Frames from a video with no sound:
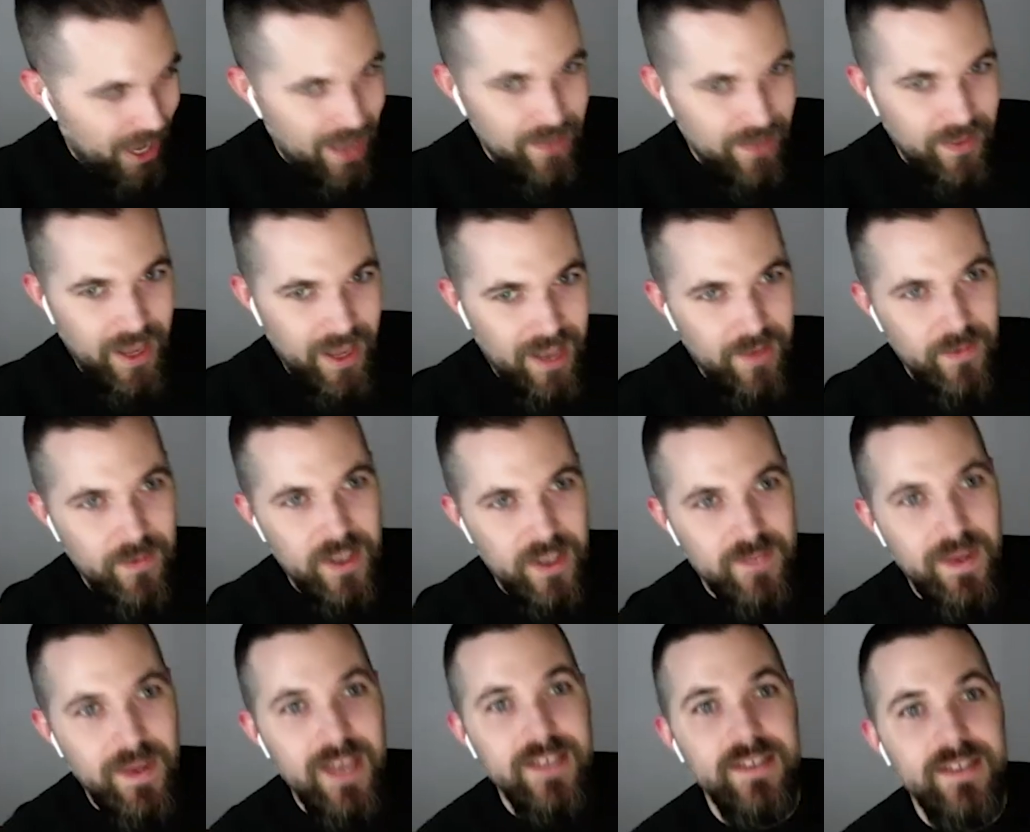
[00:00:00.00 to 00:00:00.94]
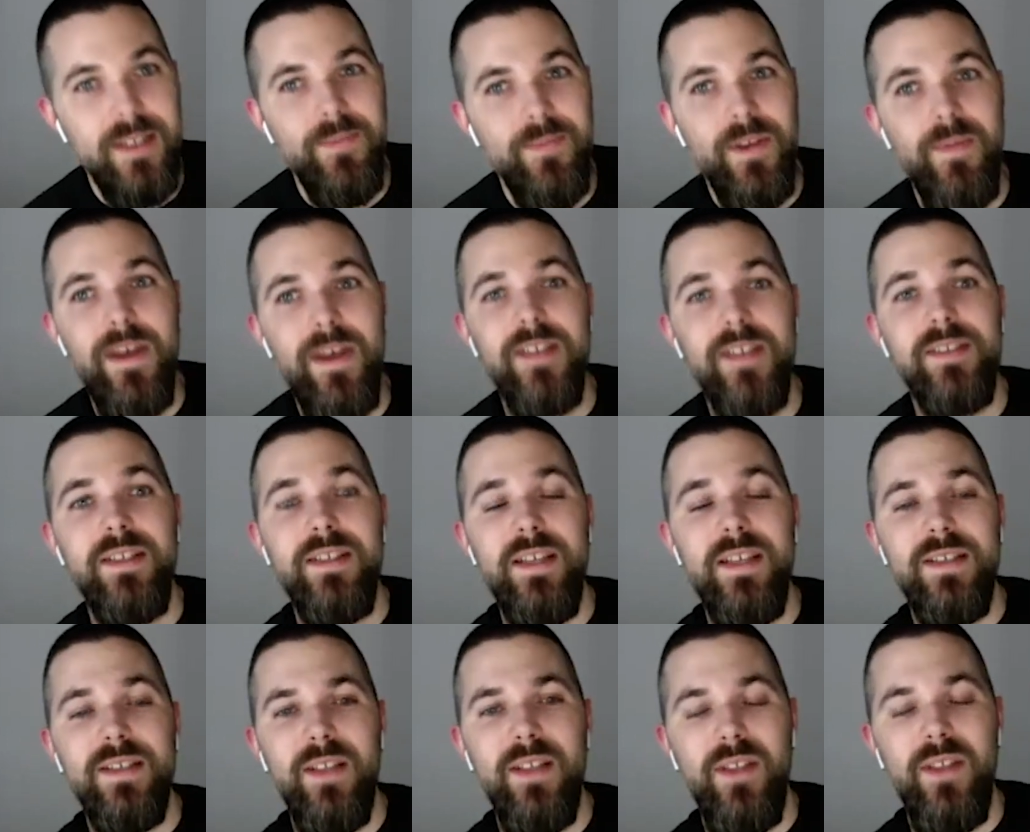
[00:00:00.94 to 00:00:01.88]
that is basically
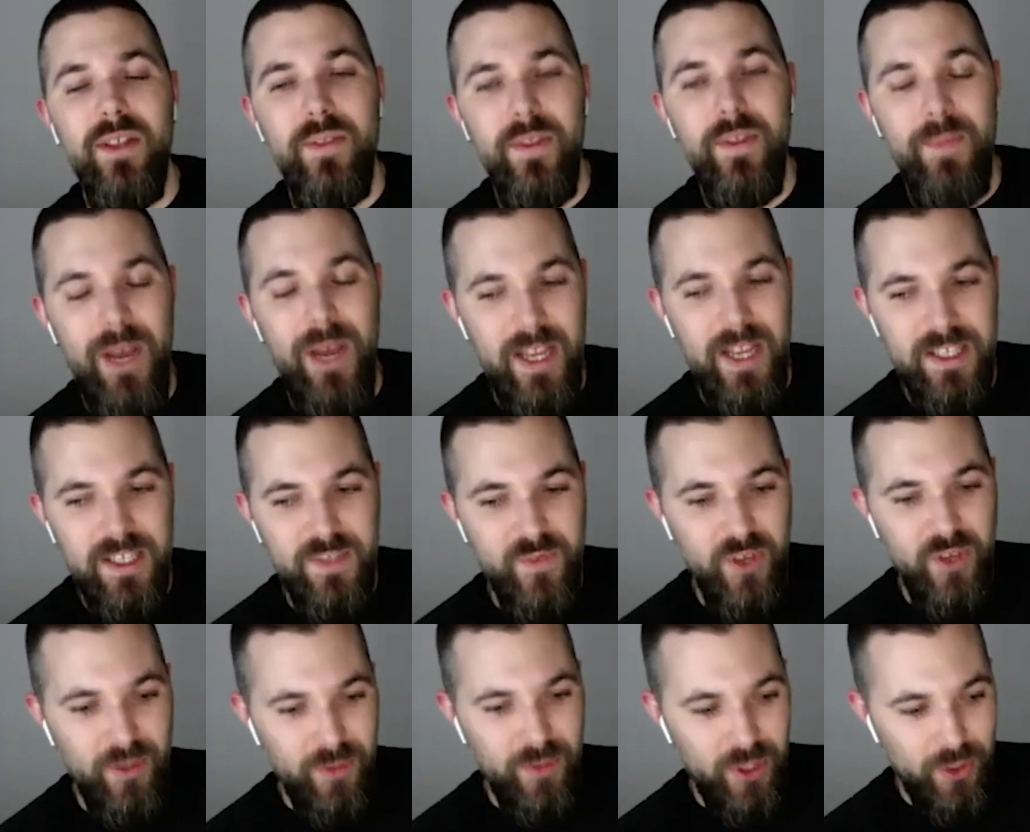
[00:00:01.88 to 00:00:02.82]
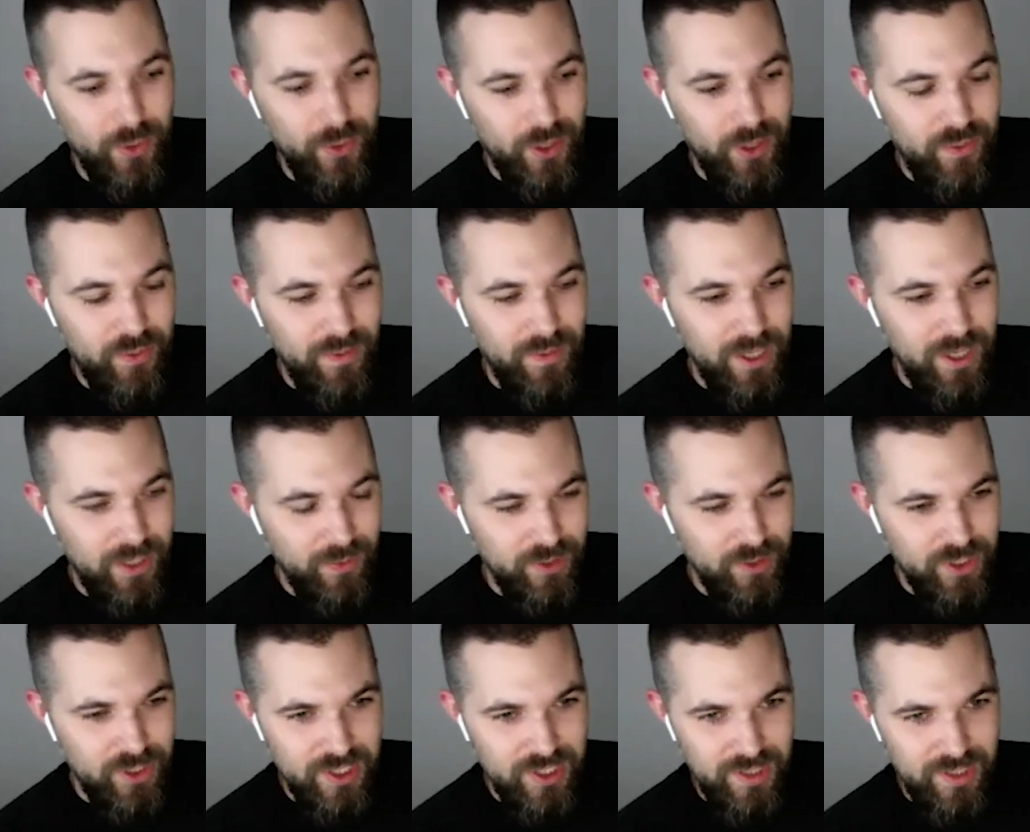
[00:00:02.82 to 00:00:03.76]
says that my next film, The
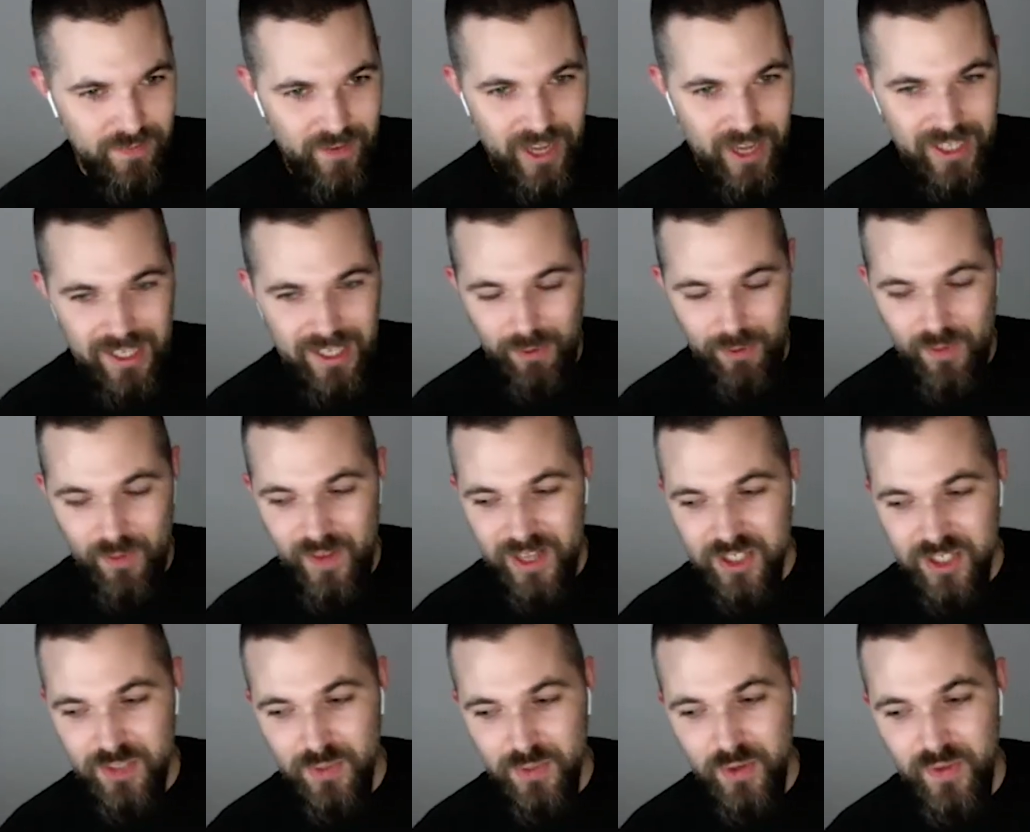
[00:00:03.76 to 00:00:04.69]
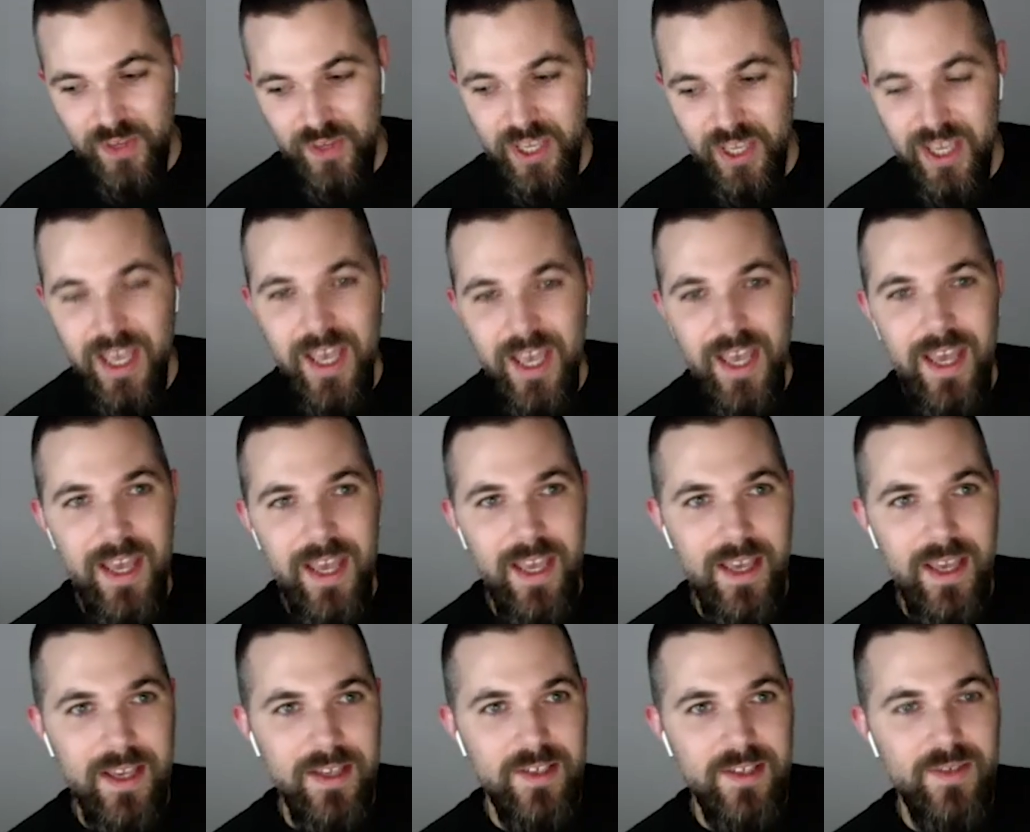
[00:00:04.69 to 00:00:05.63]
Northman, which is a Viking revenge movie,
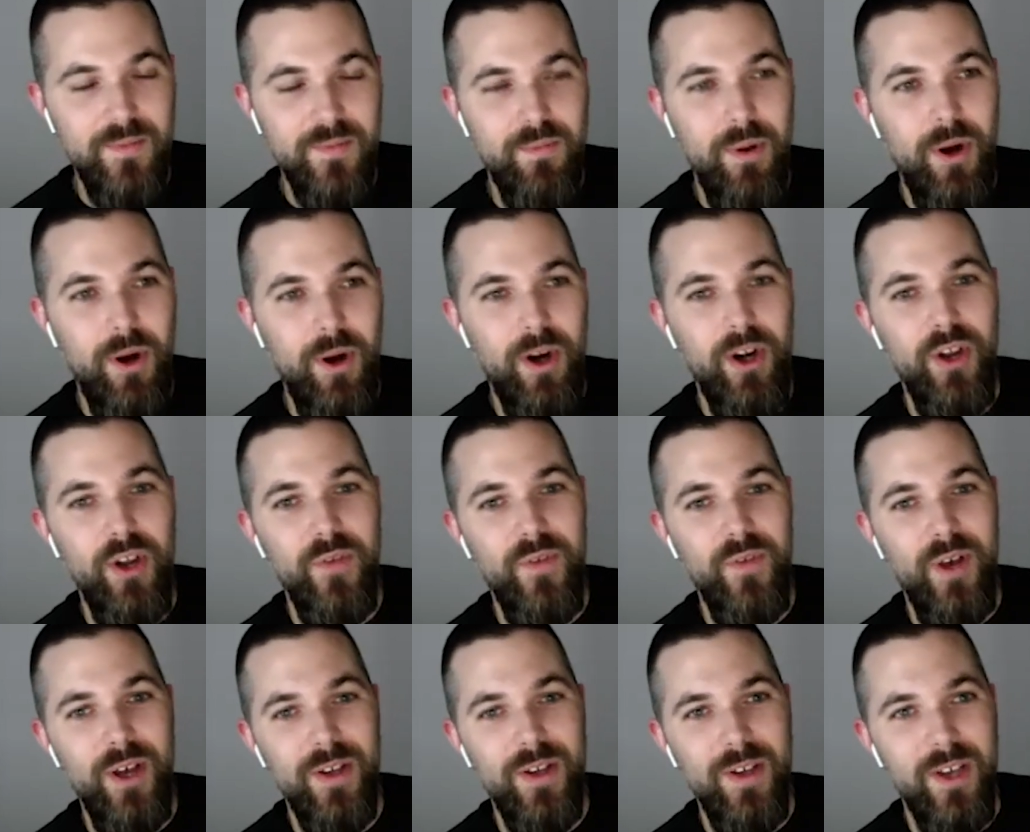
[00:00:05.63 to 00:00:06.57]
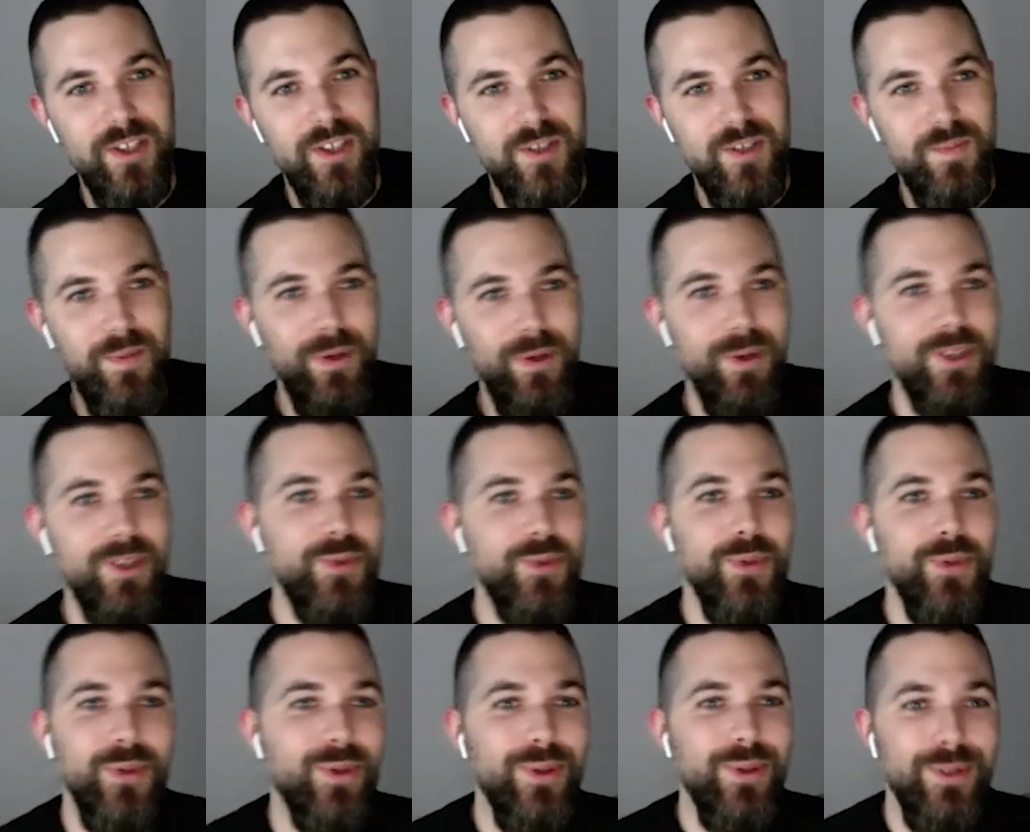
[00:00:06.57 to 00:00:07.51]
is part of a
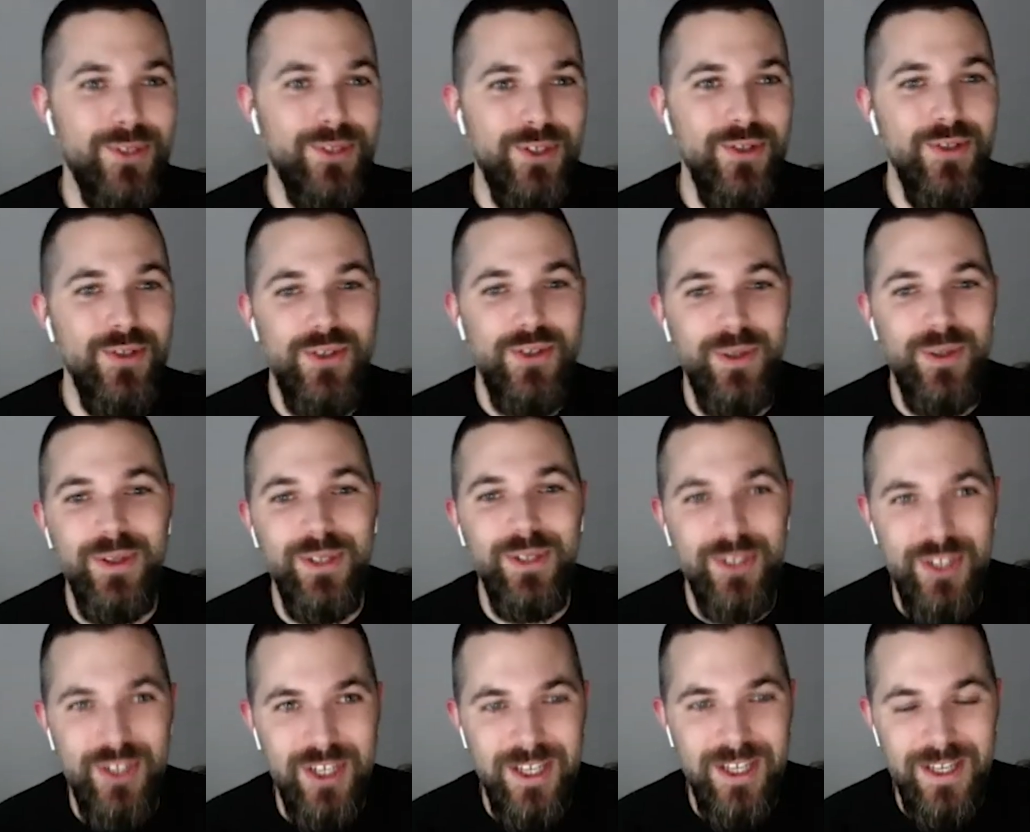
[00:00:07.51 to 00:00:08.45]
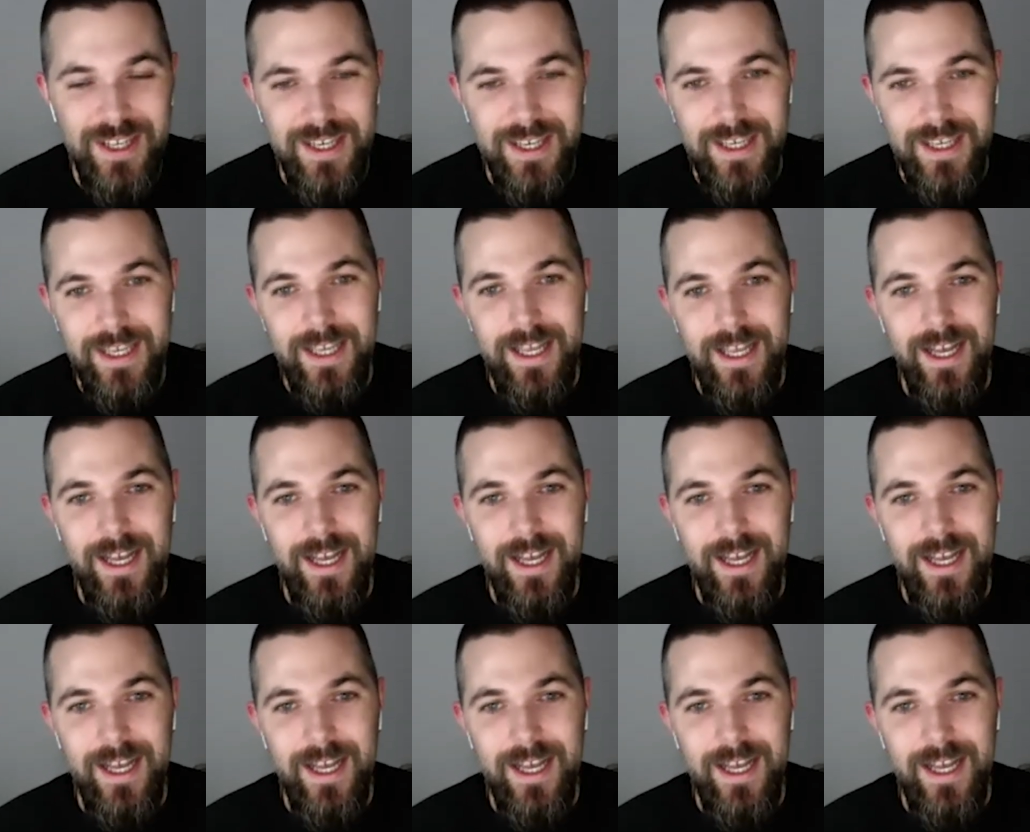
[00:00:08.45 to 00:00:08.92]
spiritual trilogy